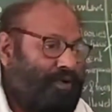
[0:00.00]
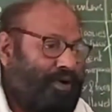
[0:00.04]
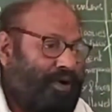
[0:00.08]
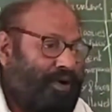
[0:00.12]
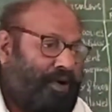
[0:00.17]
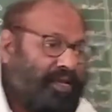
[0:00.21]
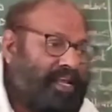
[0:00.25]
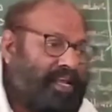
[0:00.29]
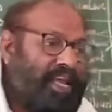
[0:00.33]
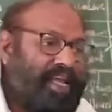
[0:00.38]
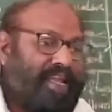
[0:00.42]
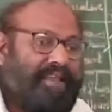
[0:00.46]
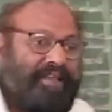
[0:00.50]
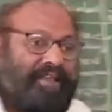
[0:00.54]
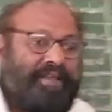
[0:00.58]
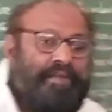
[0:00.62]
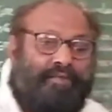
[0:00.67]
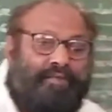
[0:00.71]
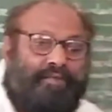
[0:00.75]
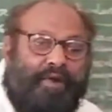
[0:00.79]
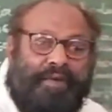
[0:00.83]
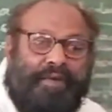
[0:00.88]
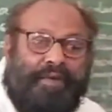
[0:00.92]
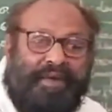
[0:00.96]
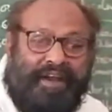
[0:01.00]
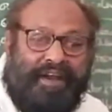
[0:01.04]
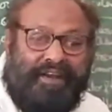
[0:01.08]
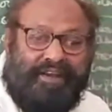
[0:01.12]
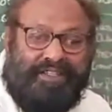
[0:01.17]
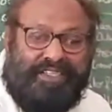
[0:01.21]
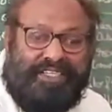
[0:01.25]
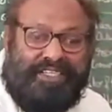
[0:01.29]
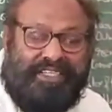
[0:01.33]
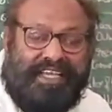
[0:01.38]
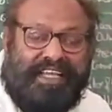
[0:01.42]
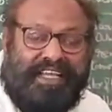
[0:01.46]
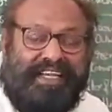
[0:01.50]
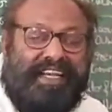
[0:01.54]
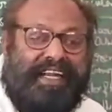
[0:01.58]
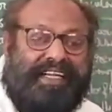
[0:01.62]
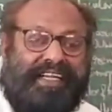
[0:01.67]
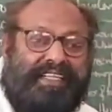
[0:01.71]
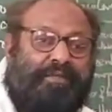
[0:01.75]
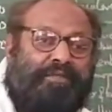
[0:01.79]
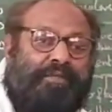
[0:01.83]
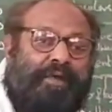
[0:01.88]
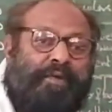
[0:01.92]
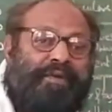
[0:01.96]
Okay, profit and loss. Segregate
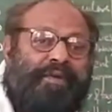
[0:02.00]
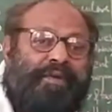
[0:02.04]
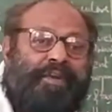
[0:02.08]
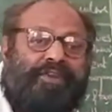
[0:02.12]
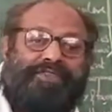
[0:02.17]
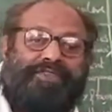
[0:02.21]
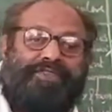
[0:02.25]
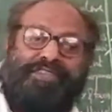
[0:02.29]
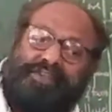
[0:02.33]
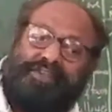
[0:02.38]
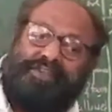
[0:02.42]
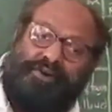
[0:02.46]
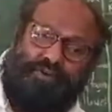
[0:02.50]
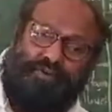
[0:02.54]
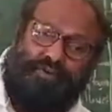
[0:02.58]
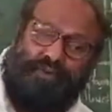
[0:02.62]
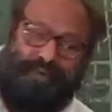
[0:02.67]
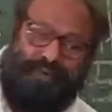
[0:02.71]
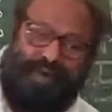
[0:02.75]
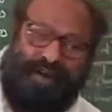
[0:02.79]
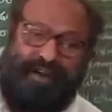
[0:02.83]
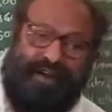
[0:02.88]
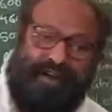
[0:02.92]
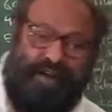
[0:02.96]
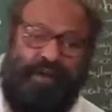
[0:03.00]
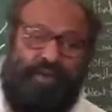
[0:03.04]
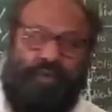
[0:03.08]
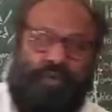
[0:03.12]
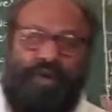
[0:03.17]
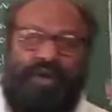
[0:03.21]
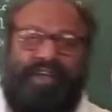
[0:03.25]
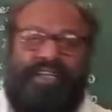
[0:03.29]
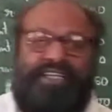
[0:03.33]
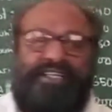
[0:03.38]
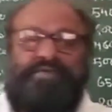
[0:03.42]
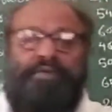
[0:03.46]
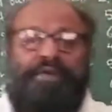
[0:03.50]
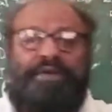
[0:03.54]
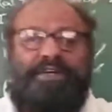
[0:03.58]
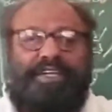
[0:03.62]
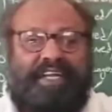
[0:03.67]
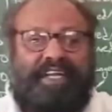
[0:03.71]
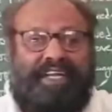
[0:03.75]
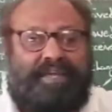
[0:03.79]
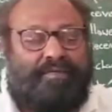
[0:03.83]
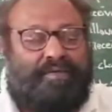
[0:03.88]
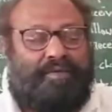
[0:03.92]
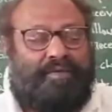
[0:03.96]
the profit and loss into two parts. One is for
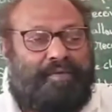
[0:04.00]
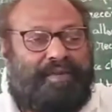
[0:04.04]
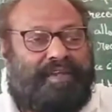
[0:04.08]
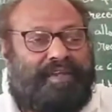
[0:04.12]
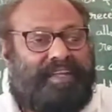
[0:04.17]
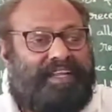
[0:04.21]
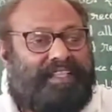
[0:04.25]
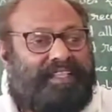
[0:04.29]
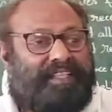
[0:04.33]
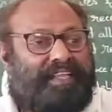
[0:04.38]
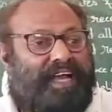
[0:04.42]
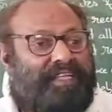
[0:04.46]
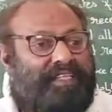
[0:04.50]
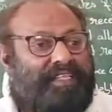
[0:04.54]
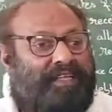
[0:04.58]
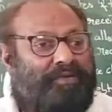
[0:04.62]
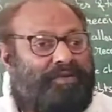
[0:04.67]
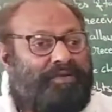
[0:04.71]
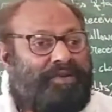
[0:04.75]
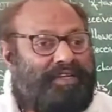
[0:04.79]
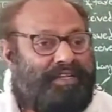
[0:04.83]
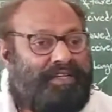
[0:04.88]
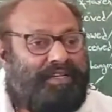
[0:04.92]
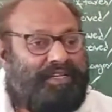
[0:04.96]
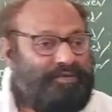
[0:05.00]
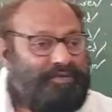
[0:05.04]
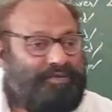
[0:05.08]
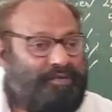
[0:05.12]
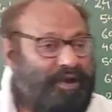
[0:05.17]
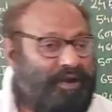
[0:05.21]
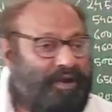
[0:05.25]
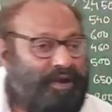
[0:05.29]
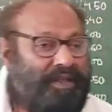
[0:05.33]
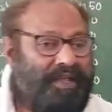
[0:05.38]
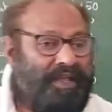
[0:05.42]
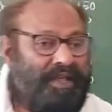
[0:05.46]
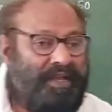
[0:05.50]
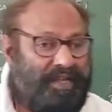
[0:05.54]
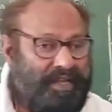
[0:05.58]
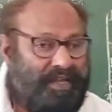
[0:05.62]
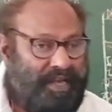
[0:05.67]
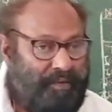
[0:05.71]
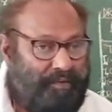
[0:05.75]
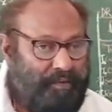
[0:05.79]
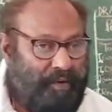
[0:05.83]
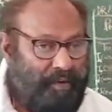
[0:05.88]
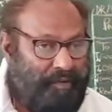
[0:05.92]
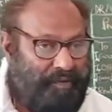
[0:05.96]
trading profit and the other one is for
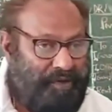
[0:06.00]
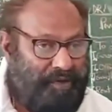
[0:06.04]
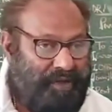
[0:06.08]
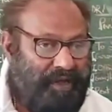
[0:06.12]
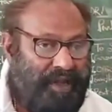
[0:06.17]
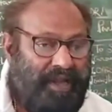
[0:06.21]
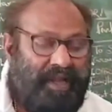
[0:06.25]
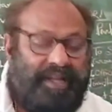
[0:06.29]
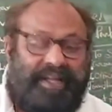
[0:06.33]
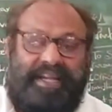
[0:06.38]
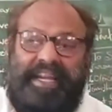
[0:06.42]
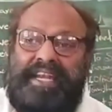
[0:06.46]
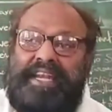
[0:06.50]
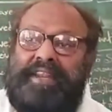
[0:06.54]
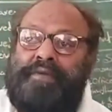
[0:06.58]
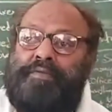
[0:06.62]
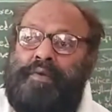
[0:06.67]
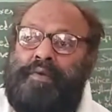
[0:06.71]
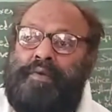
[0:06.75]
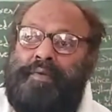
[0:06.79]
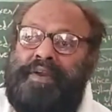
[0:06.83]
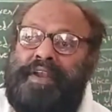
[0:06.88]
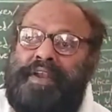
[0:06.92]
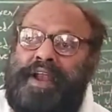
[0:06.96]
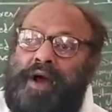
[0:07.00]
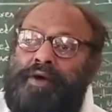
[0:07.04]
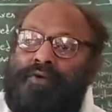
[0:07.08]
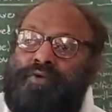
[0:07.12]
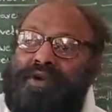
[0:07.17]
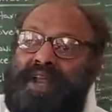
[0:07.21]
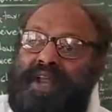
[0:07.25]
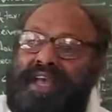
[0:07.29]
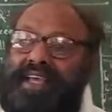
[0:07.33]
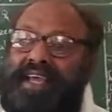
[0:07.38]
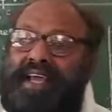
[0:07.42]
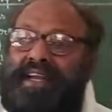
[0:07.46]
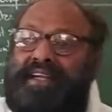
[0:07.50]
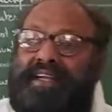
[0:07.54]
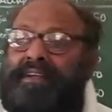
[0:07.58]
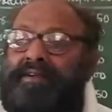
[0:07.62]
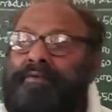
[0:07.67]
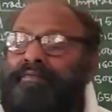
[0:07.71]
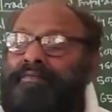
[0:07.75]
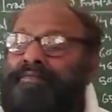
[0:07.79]
net profit. Trading profit, how would I get?